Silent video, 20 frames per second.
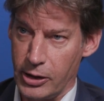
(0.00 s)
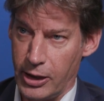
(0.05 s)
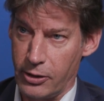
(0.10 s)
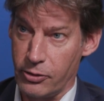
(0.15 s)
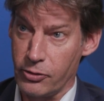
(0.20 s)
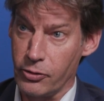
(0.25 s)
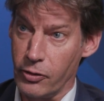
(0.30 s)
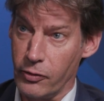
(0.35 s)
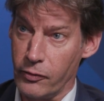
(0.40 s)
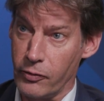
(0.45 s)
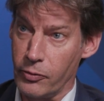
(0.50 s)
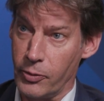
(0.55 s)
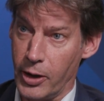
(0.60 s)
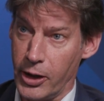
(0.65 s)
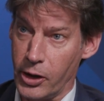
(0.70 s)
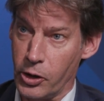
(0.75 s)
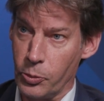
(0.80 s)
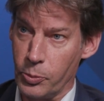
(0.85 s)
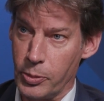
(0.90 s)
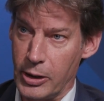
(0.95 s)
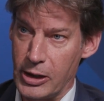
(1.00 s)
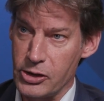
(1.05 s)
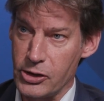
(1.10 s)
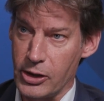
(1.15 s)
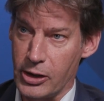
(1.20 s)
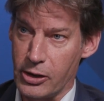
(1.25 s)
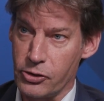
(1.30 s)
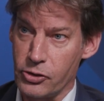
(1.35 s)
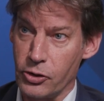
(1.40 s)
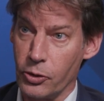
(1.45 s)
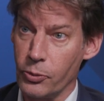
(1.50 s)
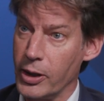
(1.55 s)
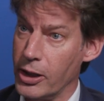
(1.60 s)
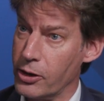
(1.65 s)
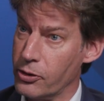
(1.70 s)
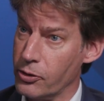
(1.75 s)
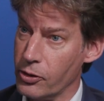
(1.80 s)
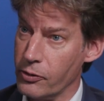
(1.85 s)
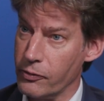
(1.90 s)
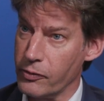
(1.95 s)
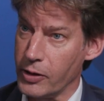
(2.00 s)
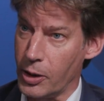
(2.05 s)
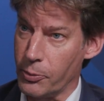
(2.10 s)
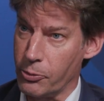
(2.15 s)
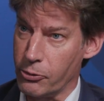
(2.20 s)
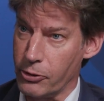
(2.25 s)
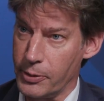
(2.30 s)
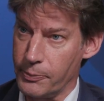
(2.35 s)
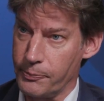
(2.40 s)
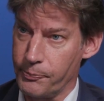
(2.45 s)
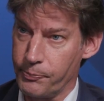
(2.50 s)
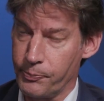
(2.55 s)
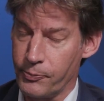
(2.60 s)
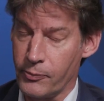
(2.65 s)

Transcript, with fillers: yet of a microplastic, so we had to develop one.